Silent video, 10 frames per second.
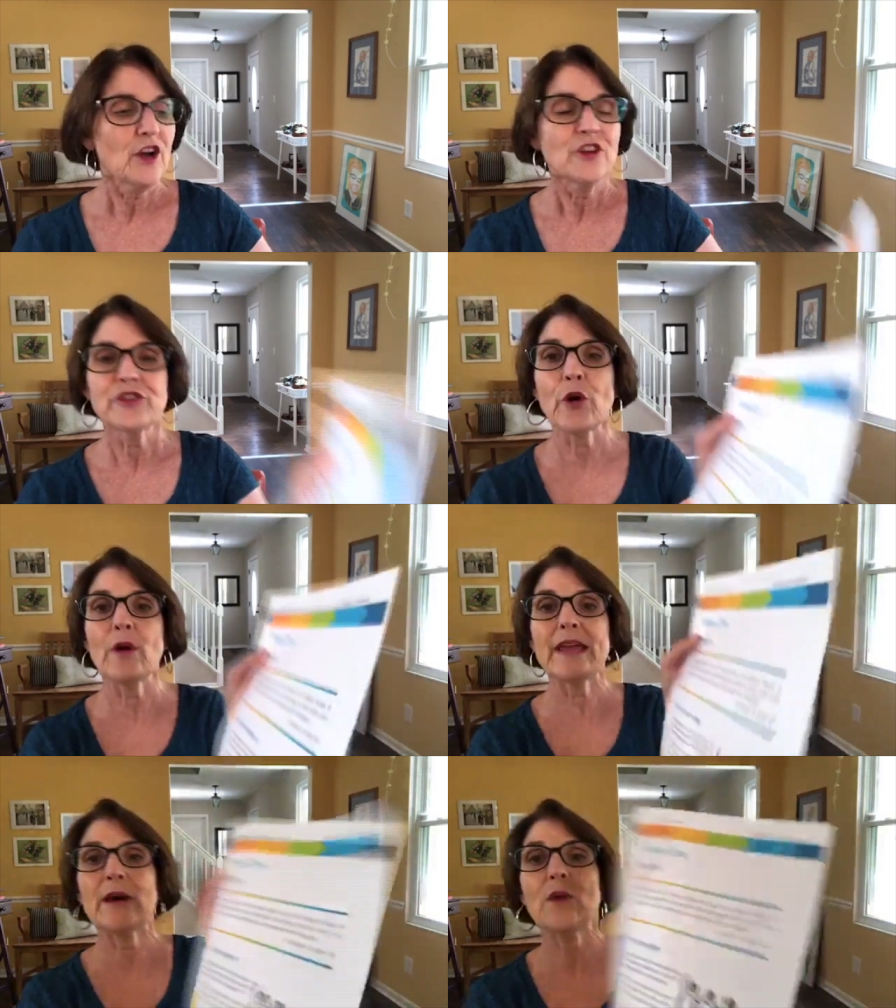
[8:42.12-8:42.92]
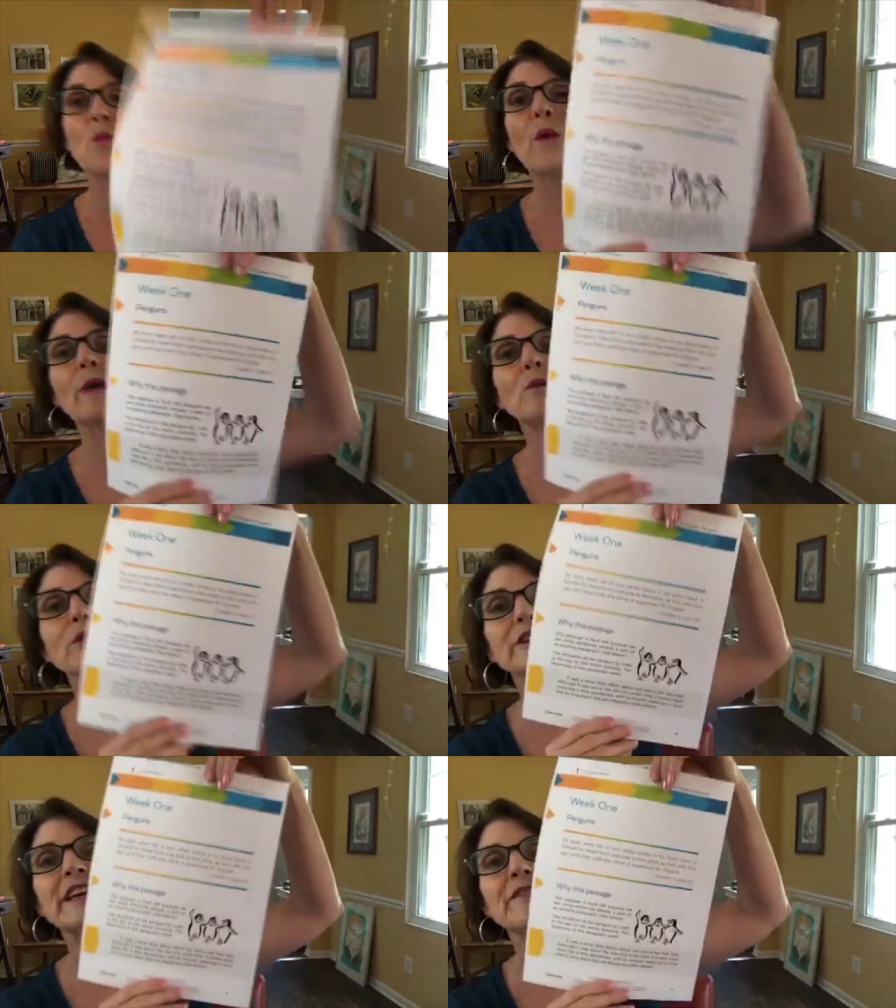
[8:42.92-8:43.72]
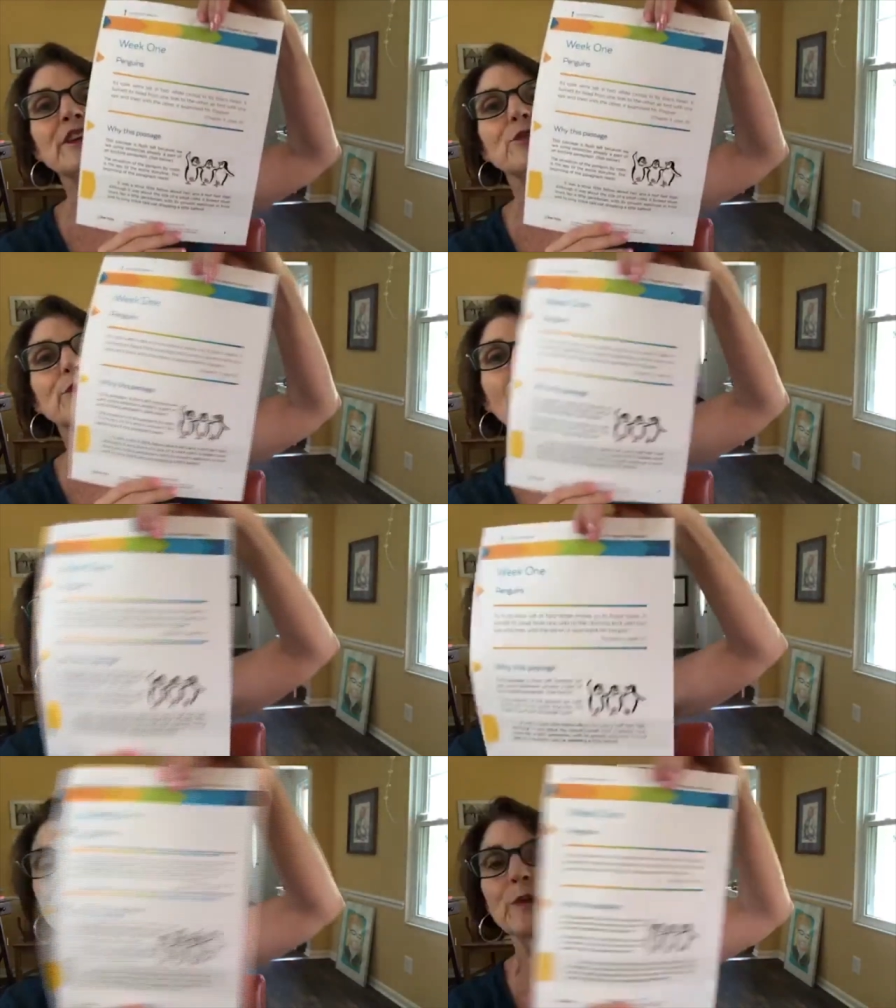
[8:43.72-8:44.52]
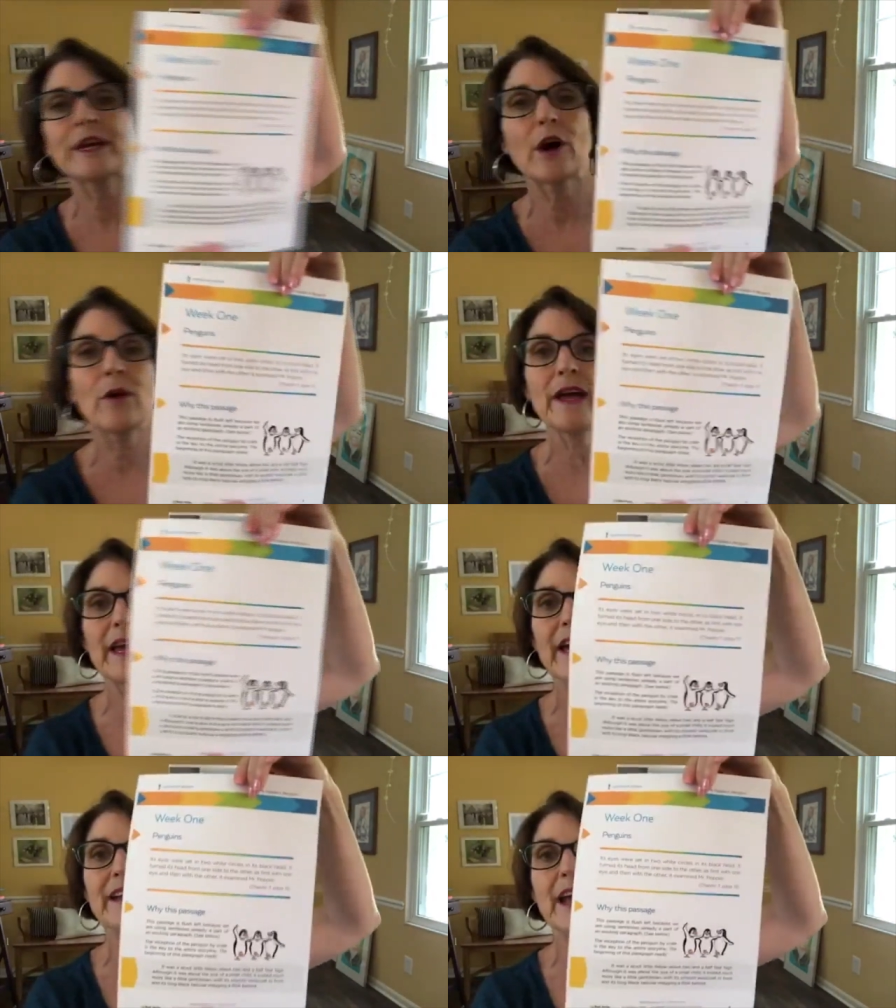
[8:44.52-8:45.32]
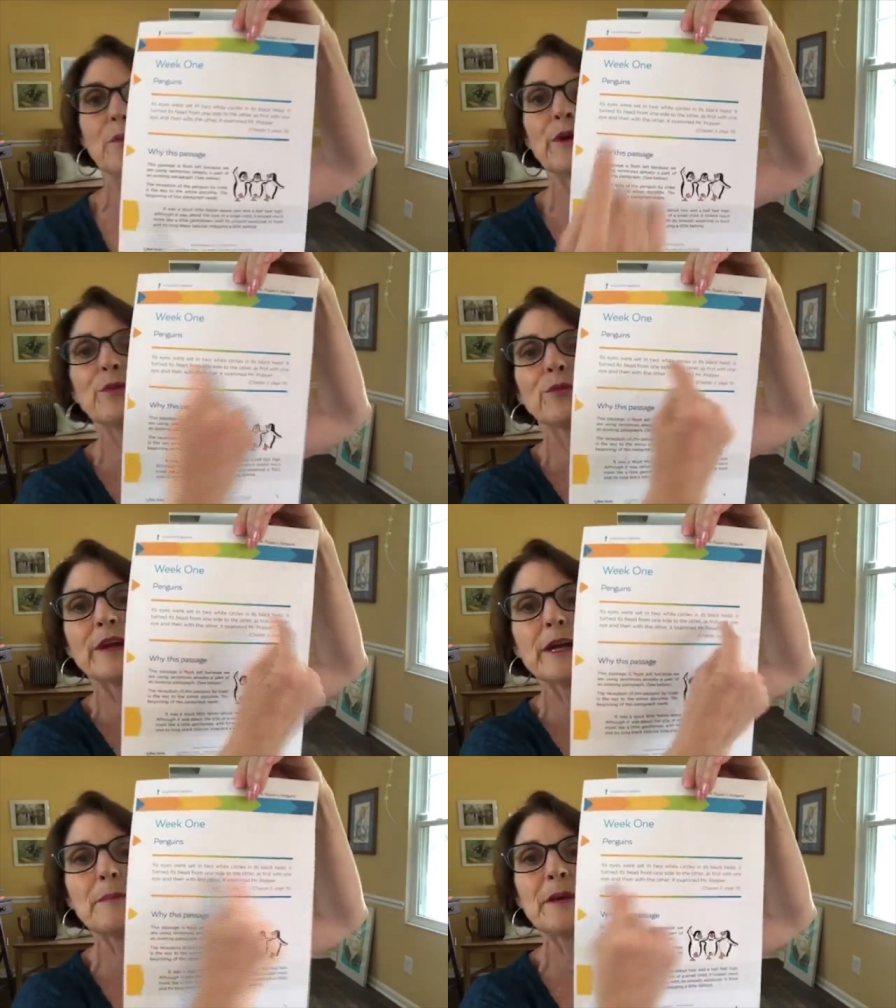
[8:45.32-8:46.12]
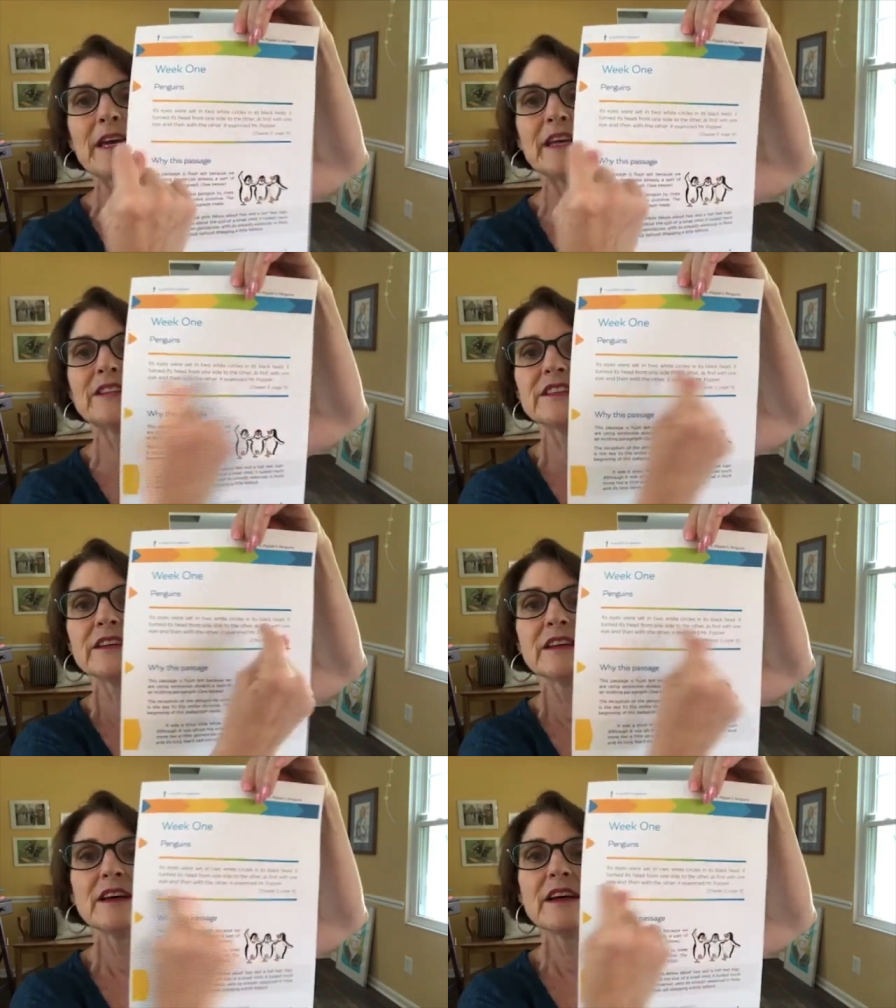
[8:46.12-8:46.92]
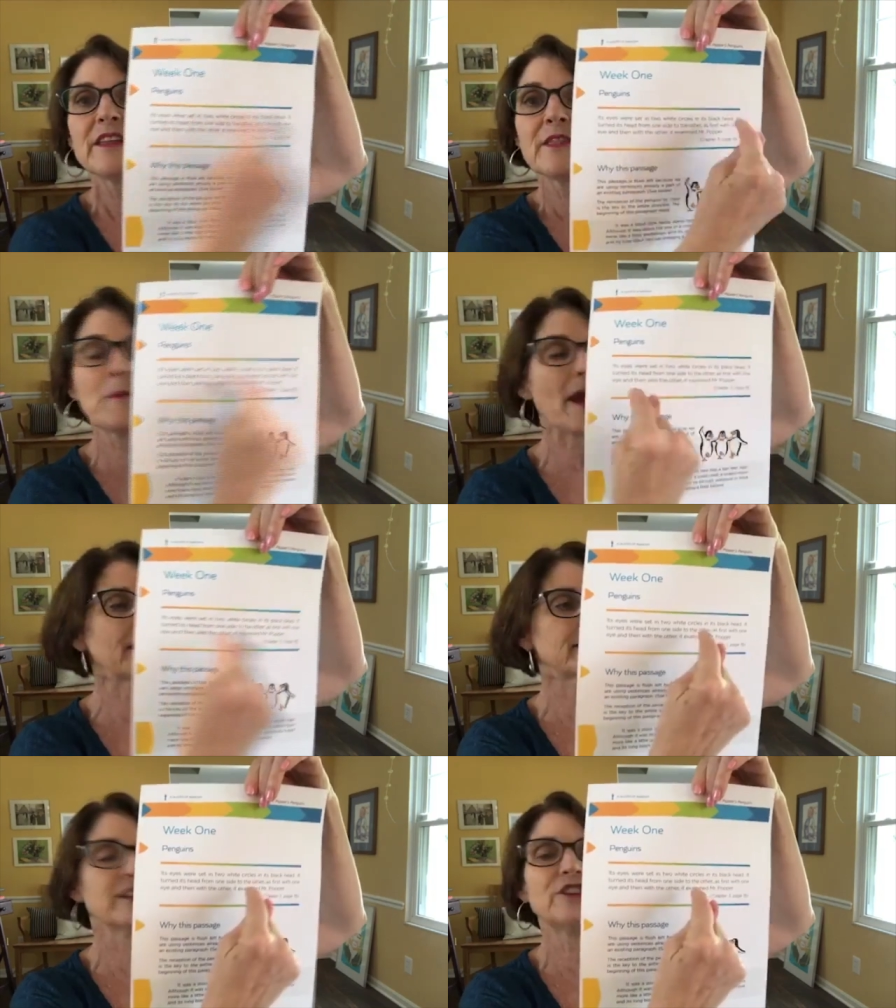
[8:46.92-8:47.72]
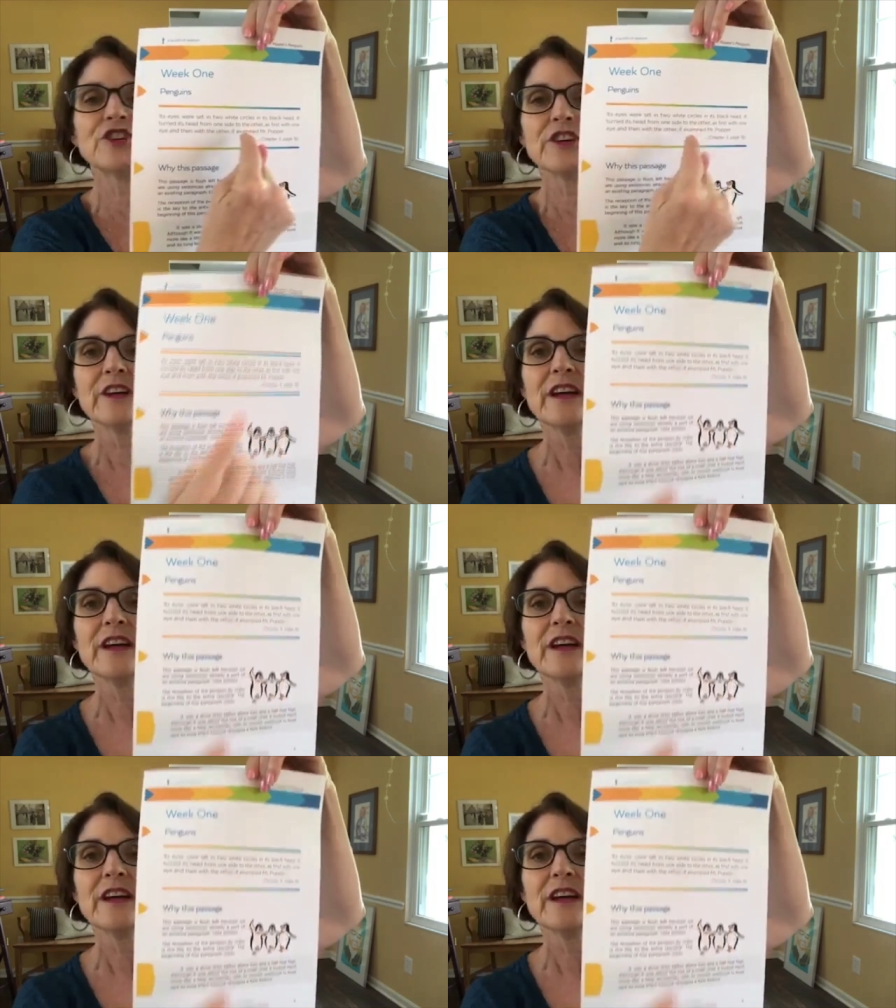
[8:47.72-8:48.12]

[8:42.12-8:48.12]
So when we're giving you notes, we go ahead and we repeat the passage,